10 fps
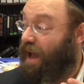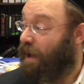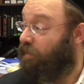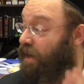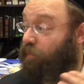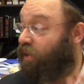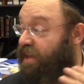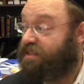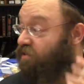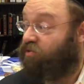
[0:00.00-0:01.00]
I'm in a
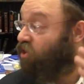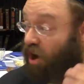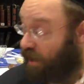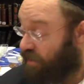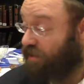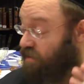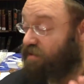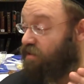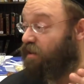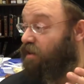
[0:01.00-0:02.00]
place of
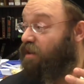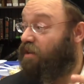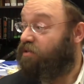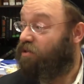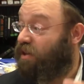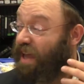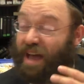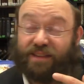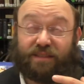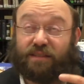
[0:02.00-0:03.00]
darkness. So he
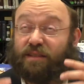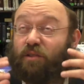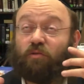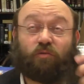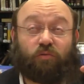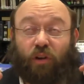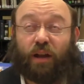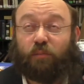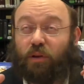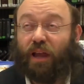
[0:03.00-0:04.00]
has this
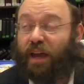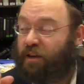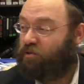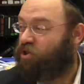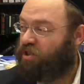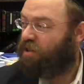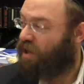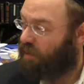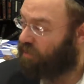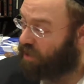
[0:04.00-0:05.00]
incredible energy to
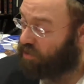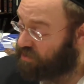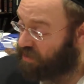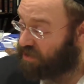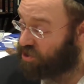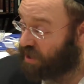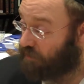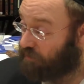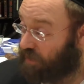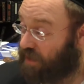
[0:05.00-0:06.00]
come close to
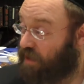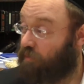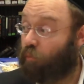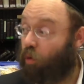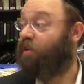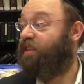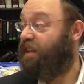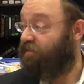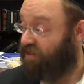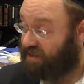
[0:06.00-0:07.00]
Hashem, more than
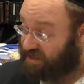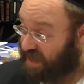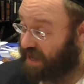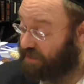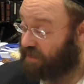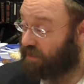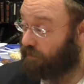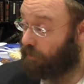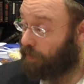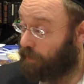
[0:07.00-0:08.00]
even a tzaddik.
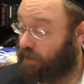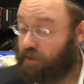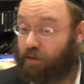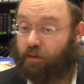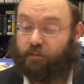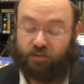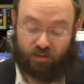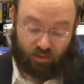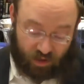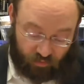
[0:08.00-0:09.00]

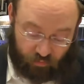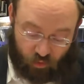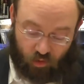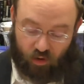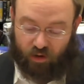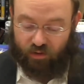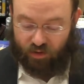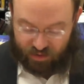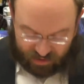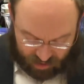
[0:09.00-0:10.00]
So therefore,
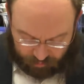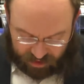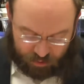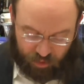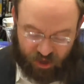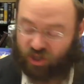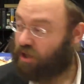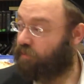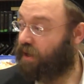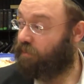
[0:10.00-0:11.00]
there's something
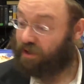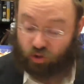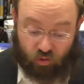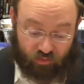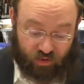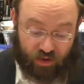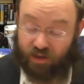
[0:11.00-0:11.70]
special about about tshuva.